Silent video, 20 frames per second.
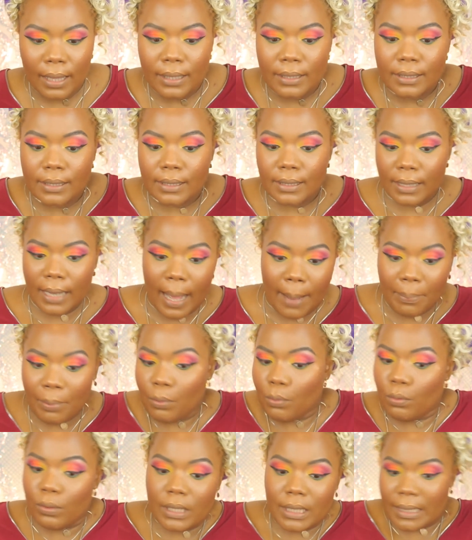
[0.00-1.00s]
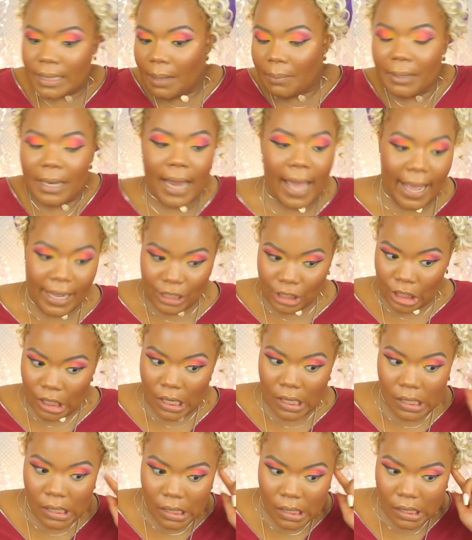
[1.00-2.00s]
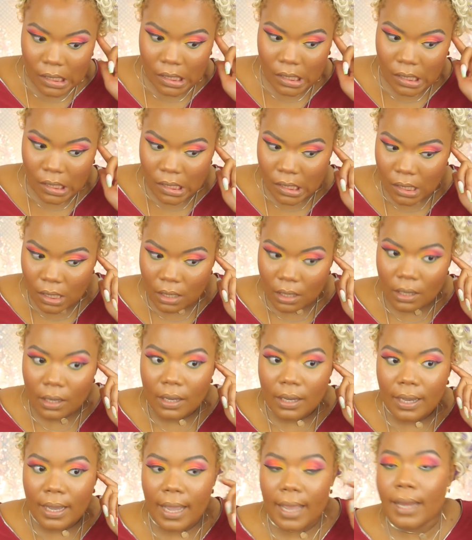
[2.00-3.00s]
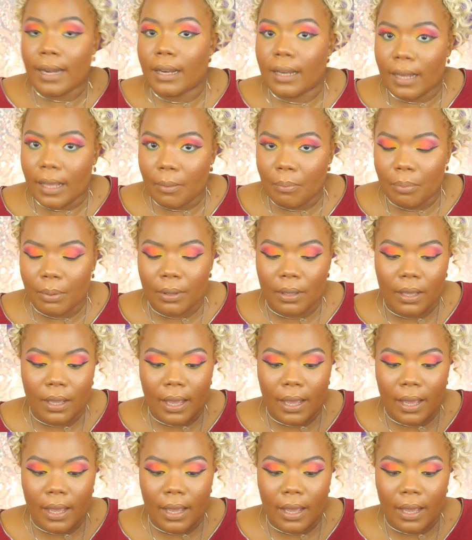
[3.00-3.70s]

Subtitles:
slap on some lashes and a lip,